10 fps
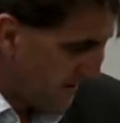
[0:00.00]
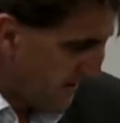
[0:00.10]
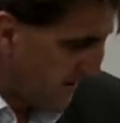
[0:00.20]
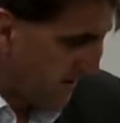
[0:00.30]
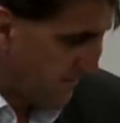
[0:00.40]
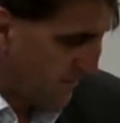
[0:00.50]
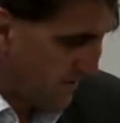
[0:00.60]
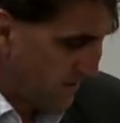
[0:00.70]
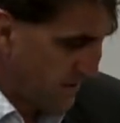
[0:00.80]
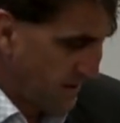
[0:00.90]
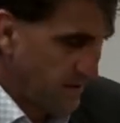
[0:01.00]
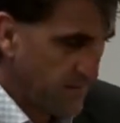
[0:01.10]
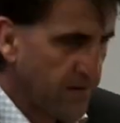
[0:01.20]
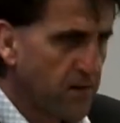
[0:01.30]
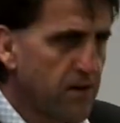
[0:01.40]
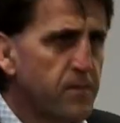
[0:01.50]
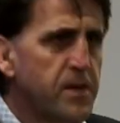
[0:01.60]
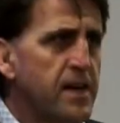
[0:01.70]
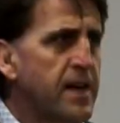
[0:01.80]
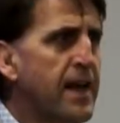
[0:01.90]
I felt a little
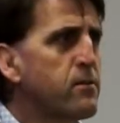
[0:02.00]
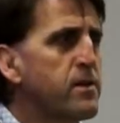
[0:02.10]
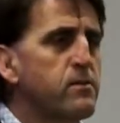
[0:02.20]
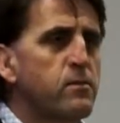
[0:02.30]
bit inadequate,